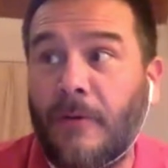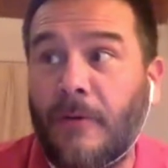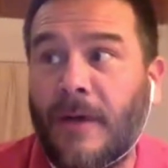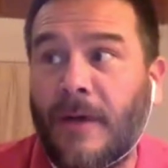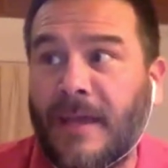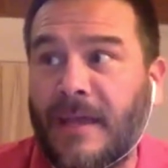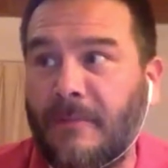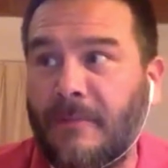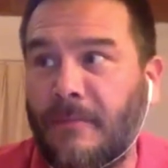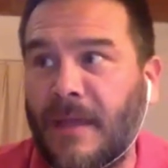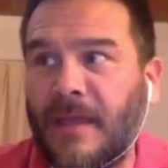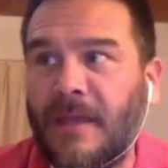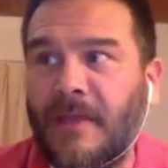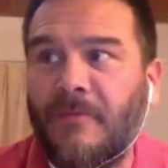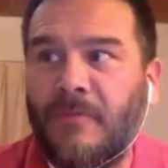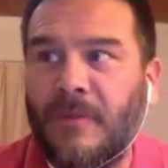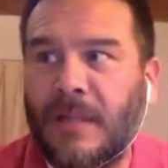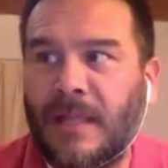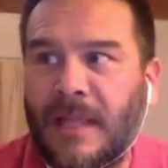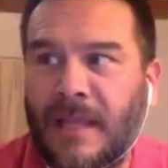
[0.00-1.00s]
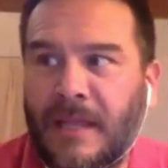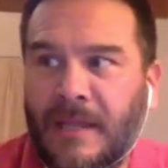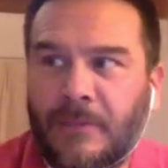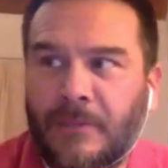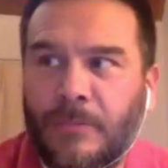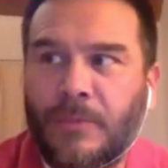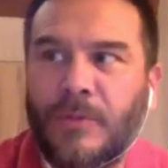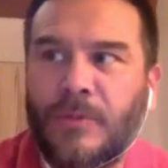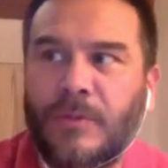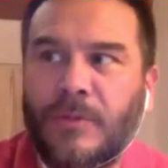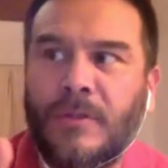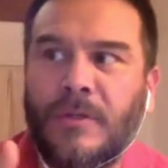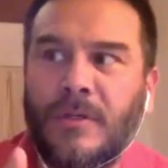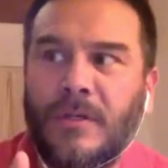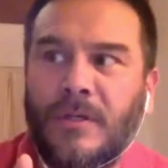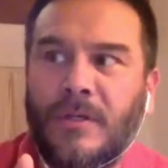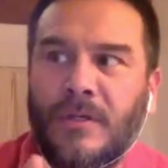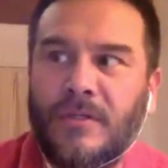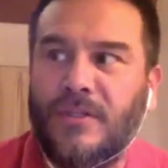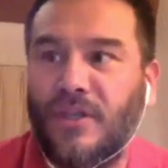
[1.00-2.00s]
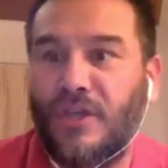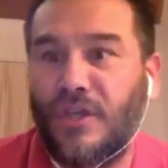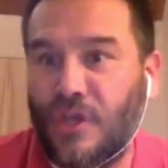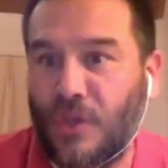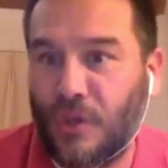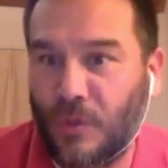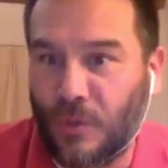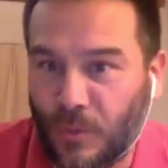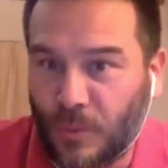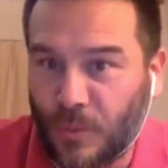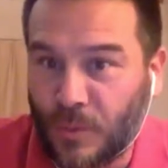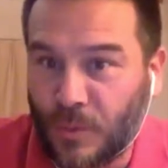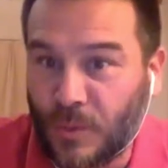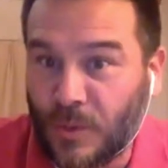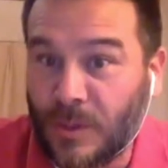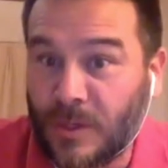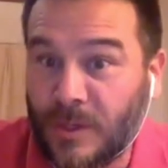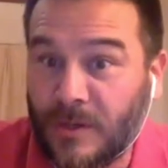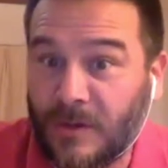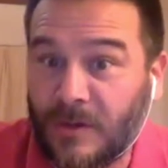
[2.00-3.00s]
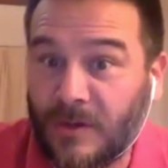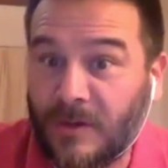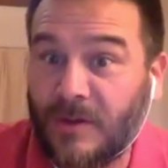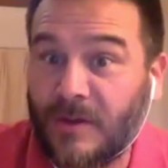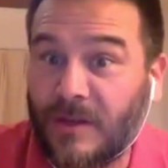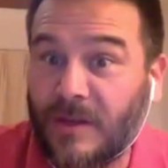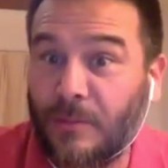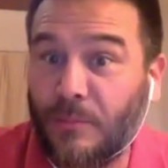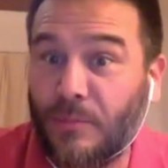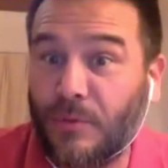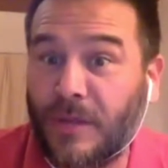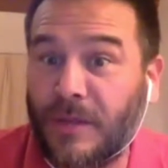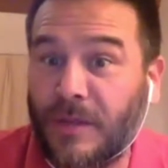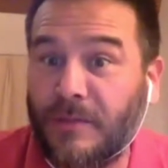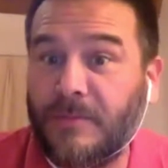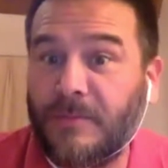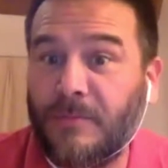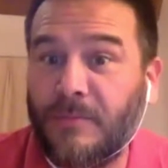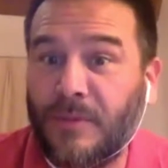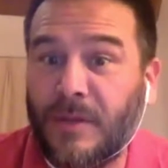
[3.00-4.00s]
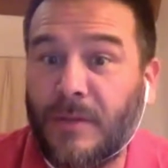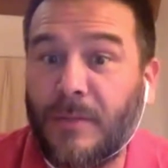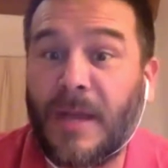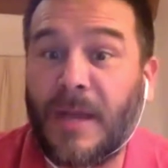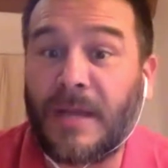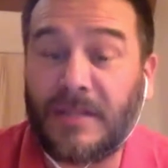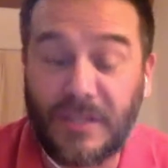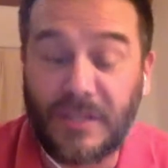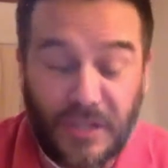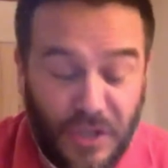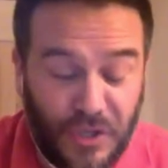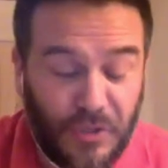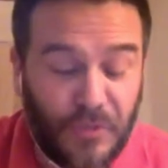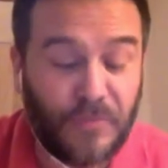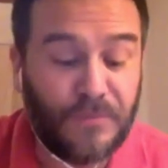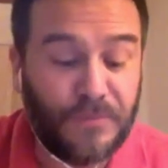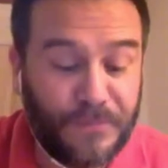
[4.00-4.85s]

can make it relatable to you and bring it bring it back to you.